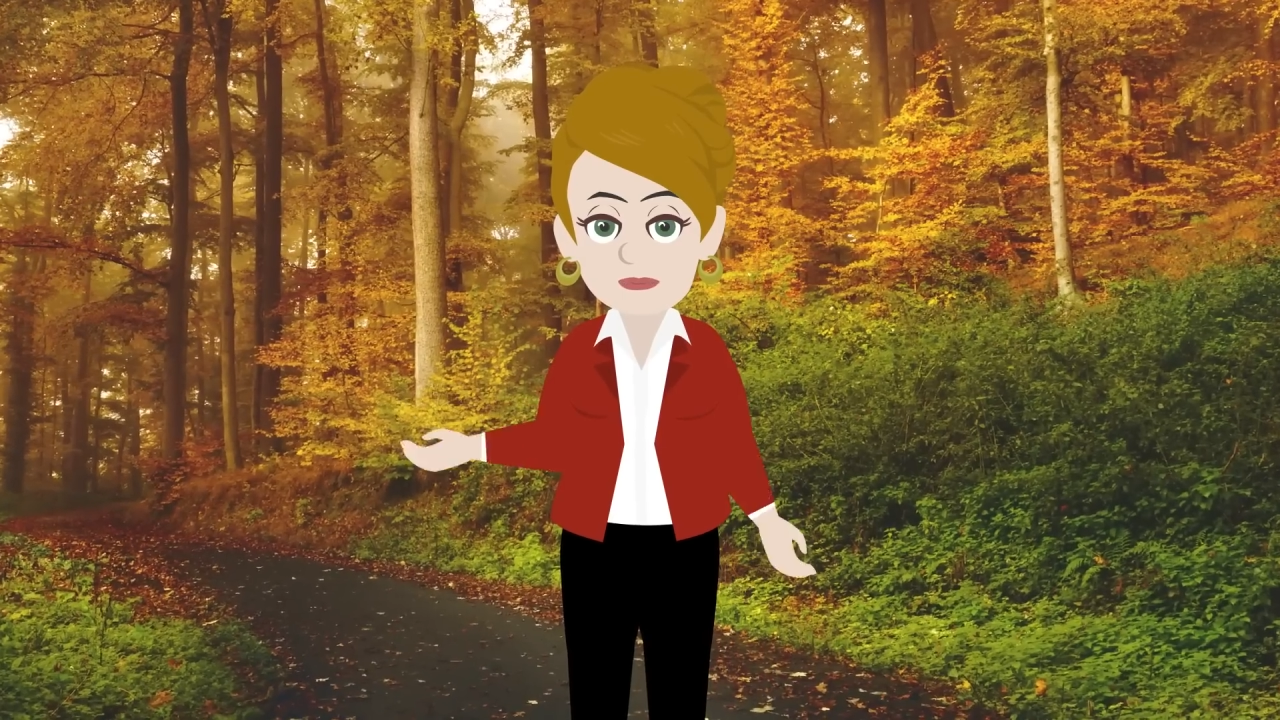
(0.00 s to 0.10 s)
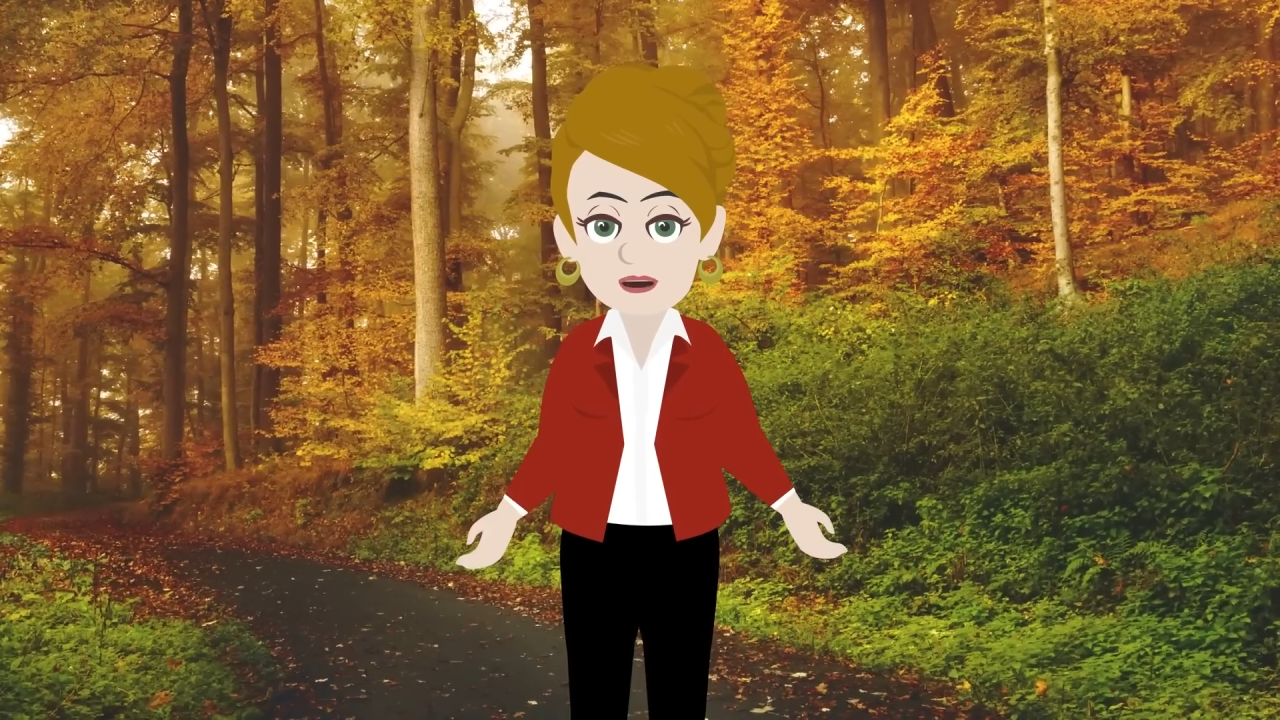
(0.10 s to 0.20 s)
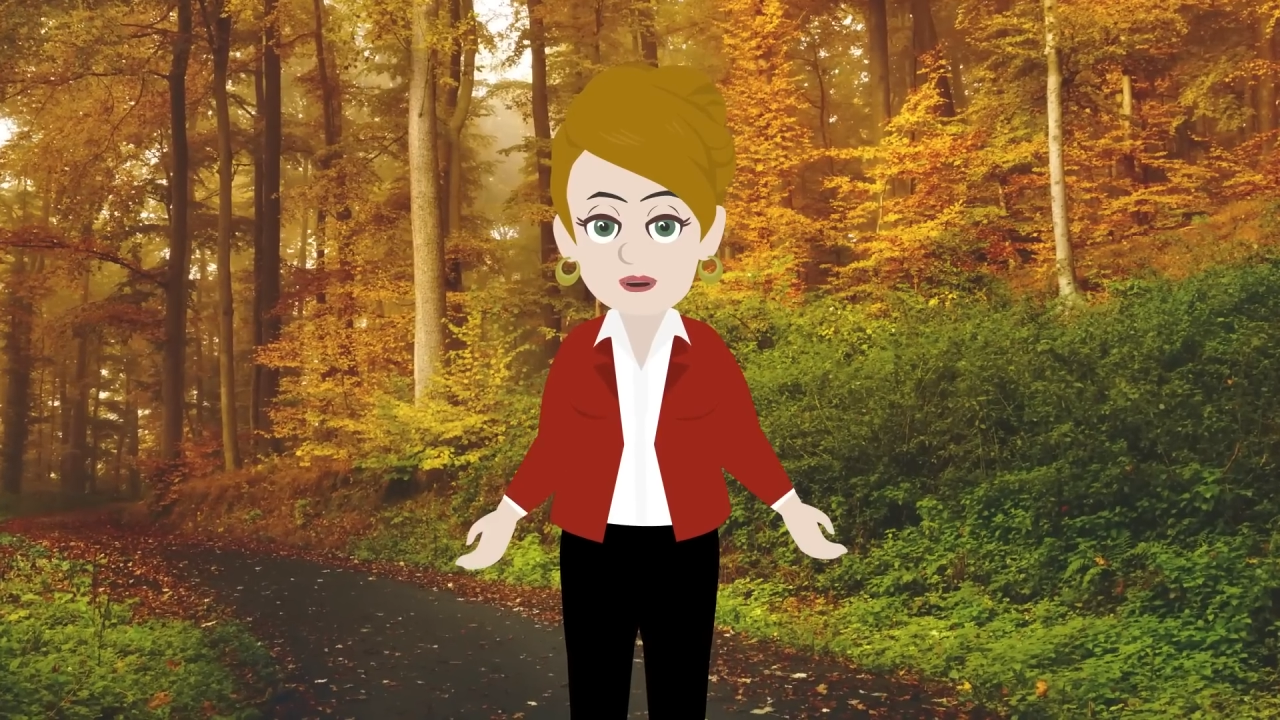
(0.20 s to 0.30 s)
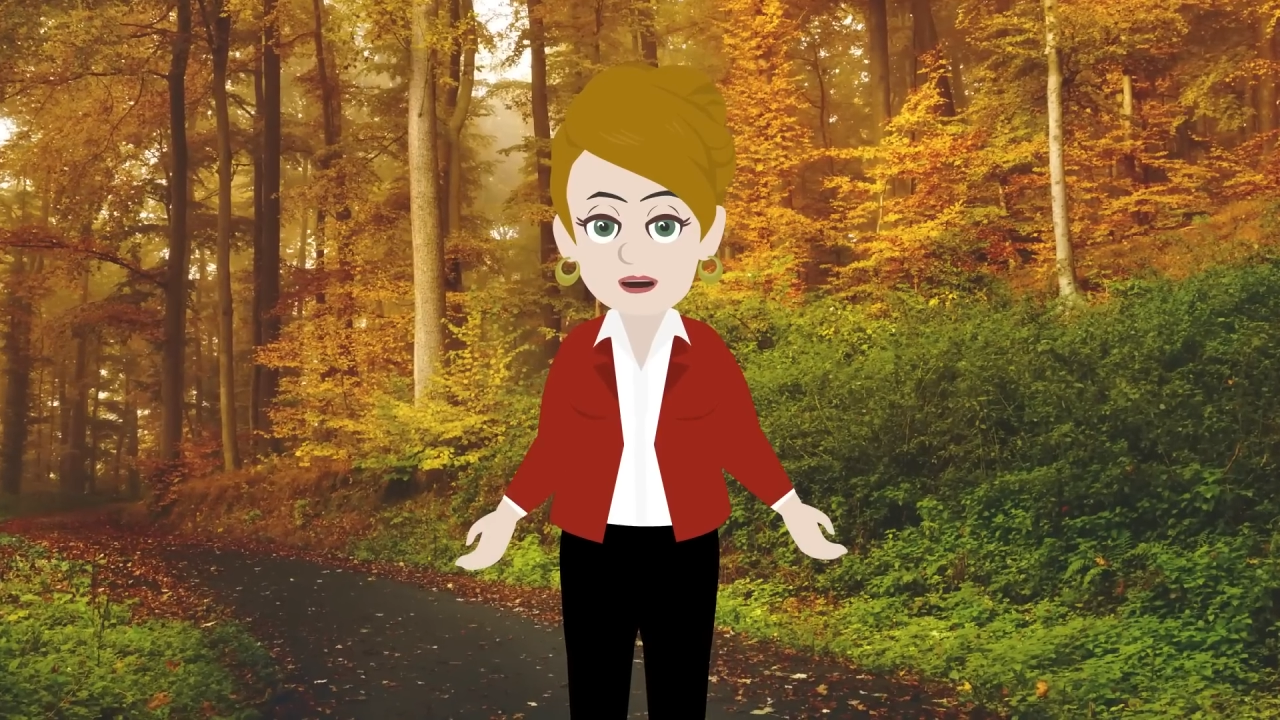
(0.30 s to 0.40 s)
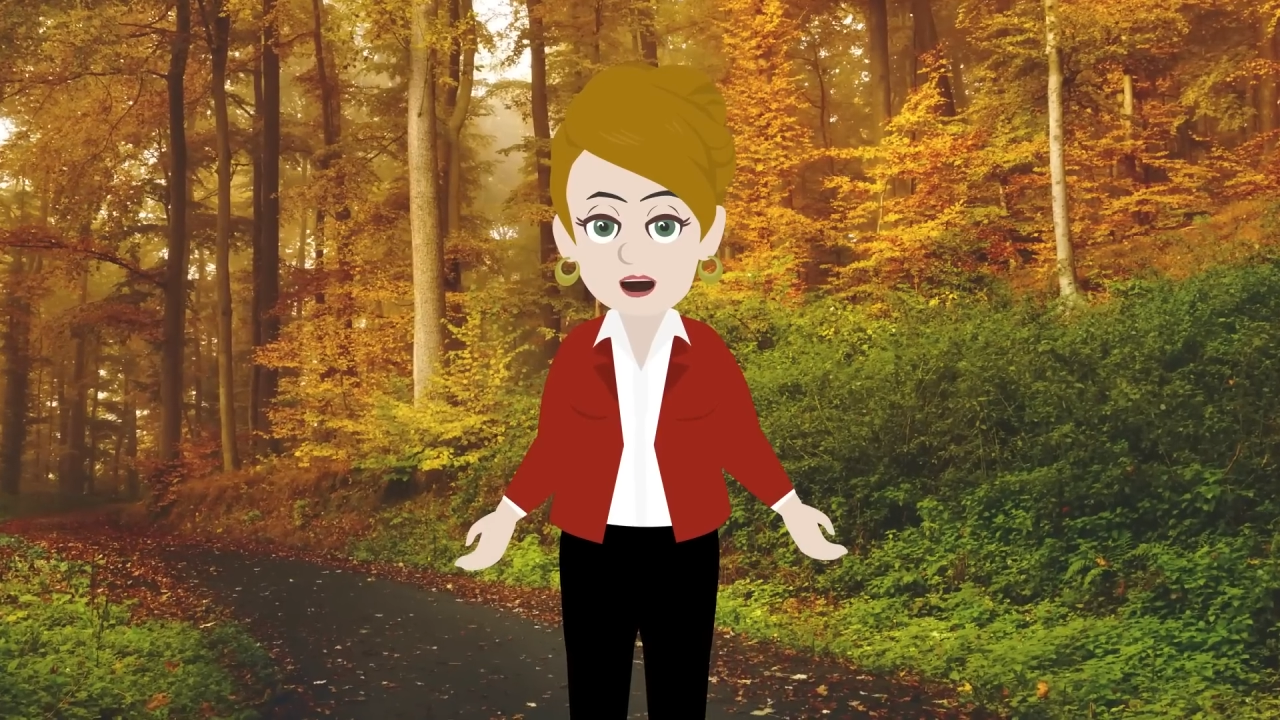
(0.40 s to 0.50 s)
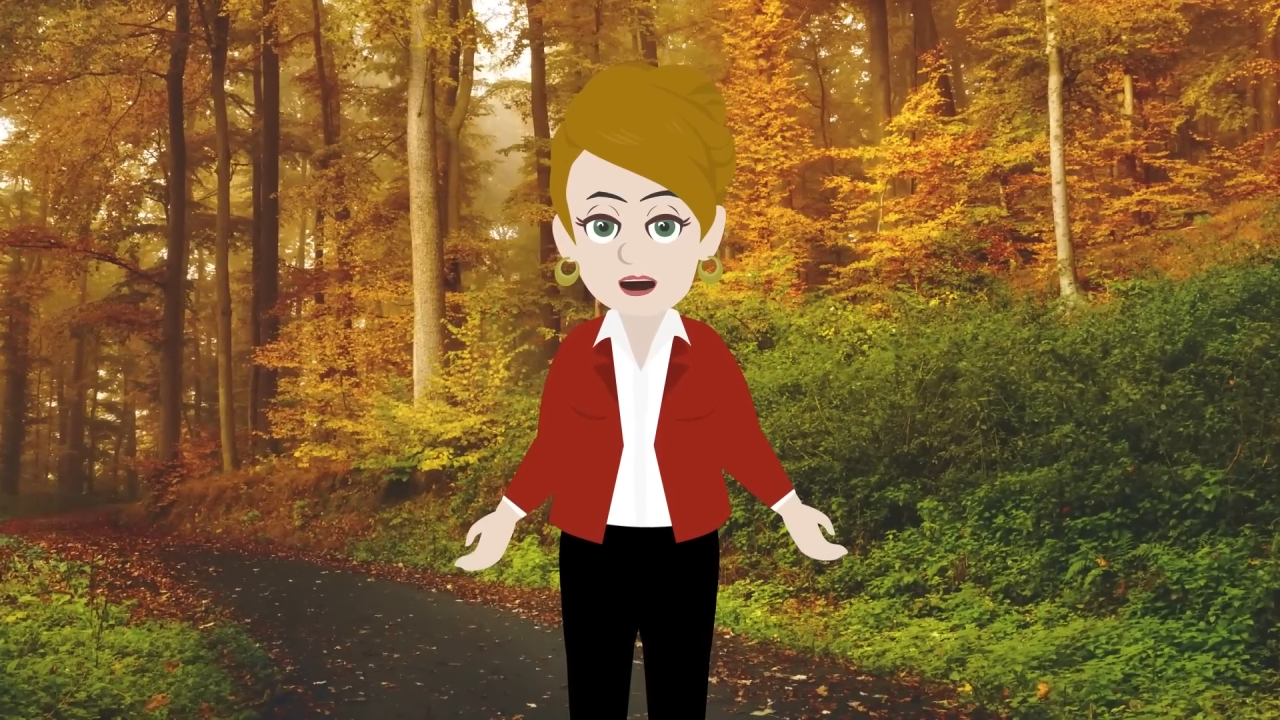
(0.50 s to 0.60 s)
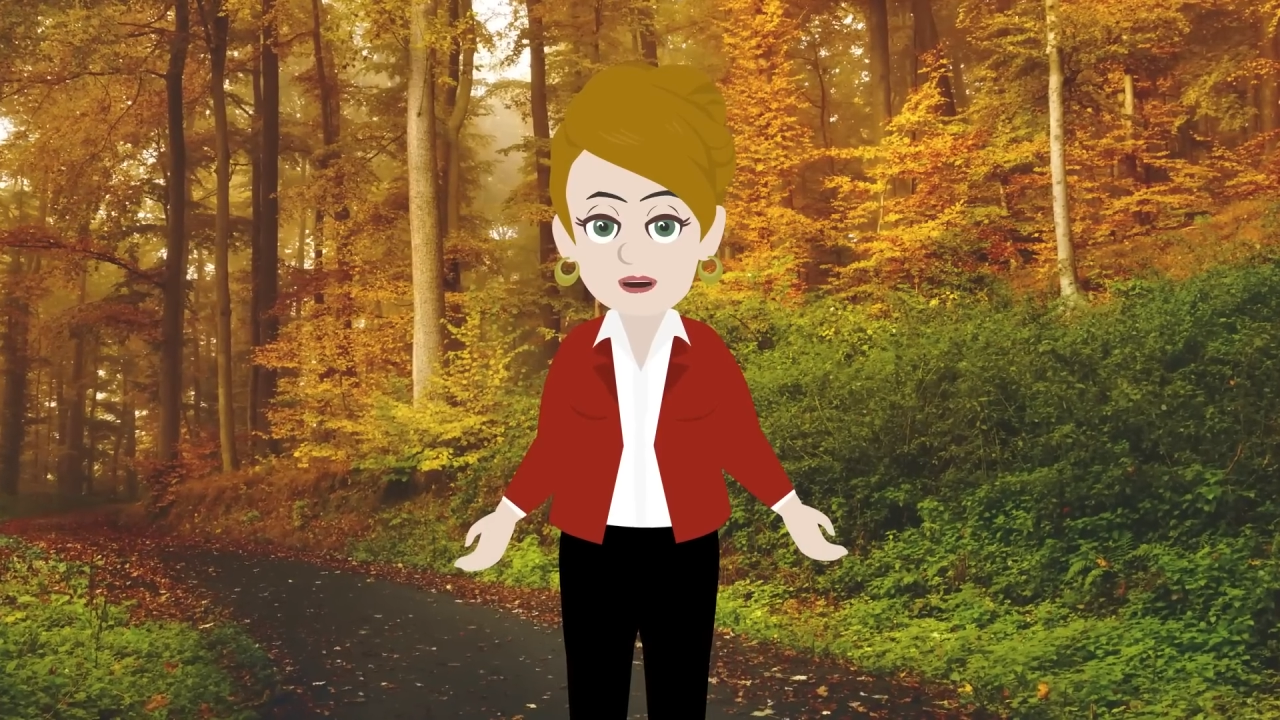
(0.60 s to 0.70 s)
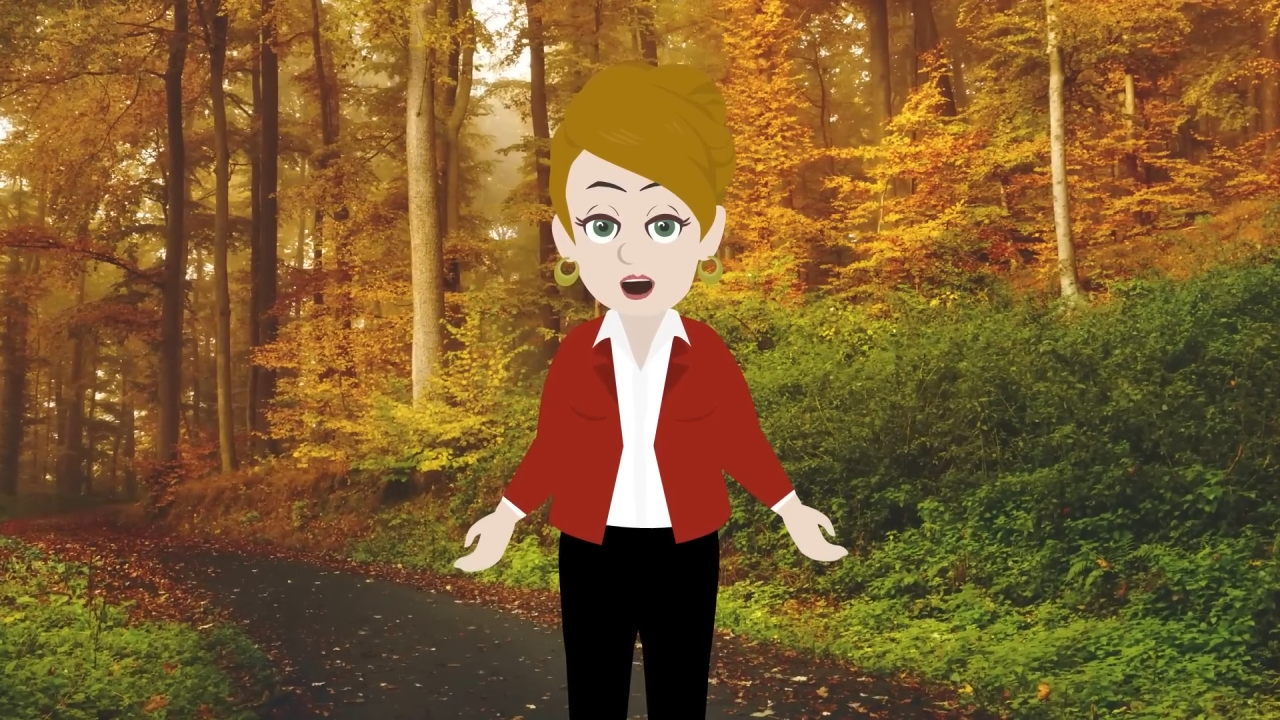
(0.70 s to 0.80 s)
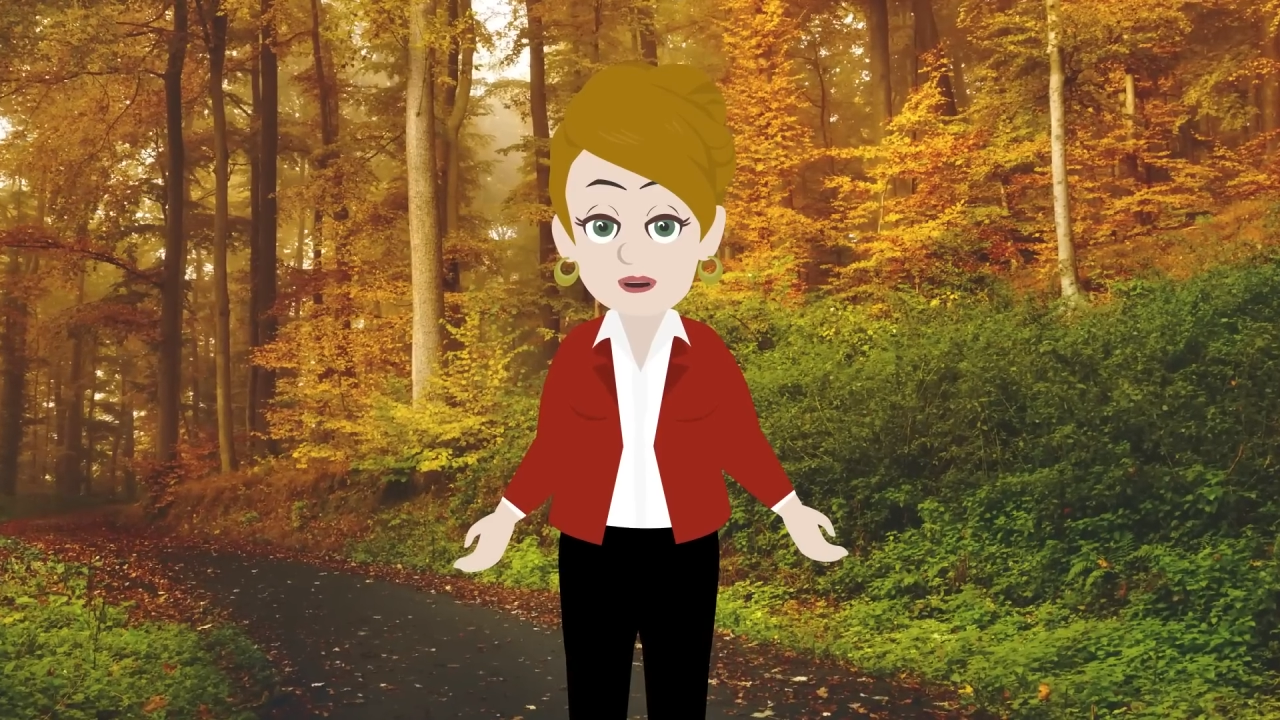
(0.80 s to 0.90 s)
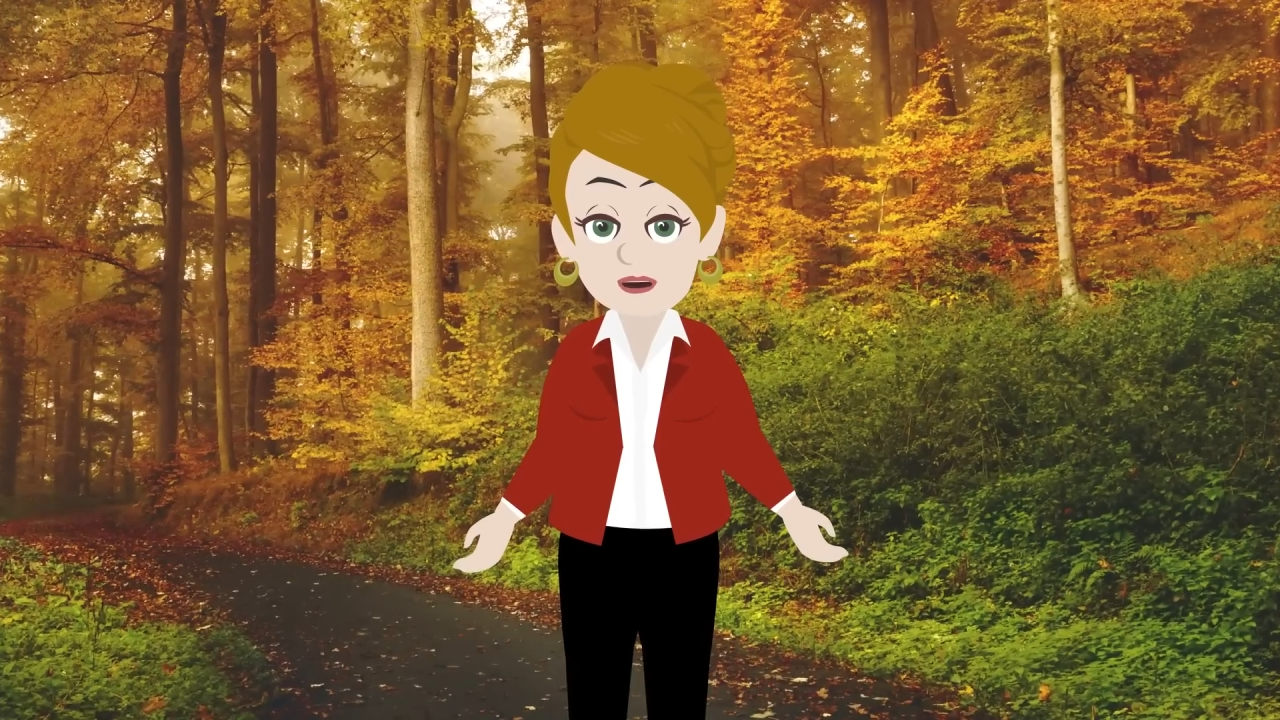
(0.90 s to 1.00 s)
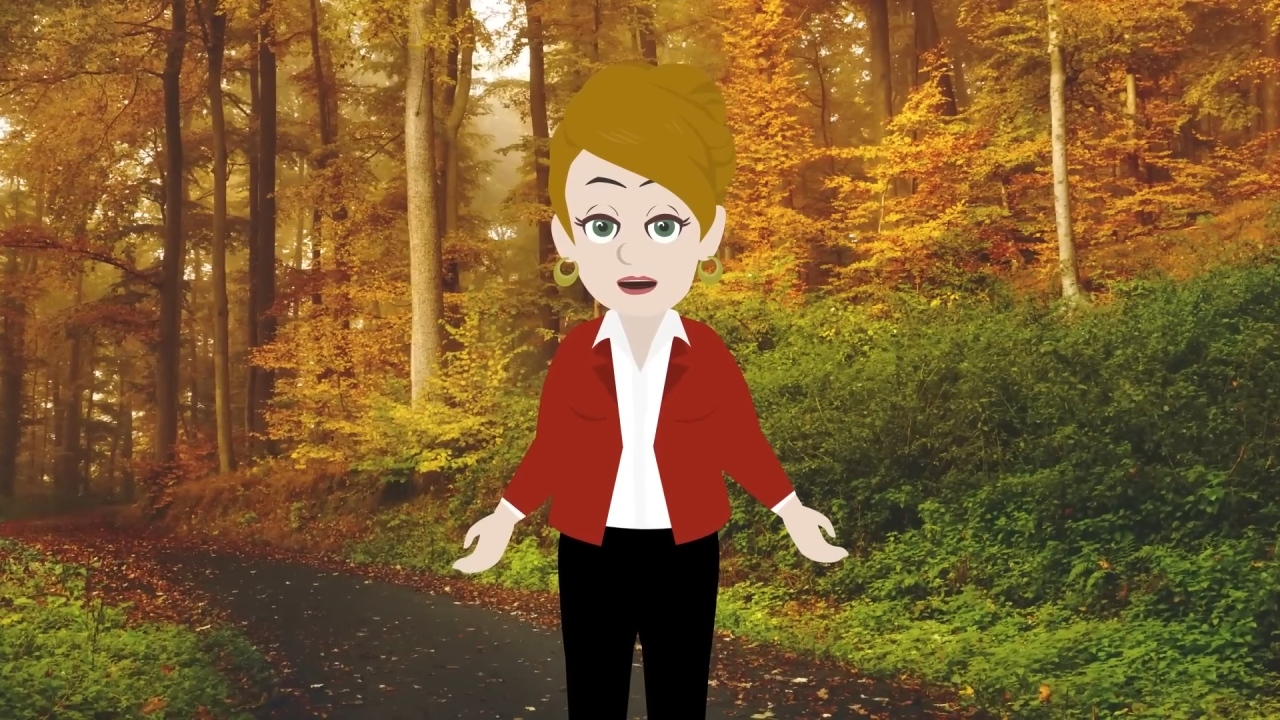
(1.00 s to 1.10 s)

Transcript: It's that I'm not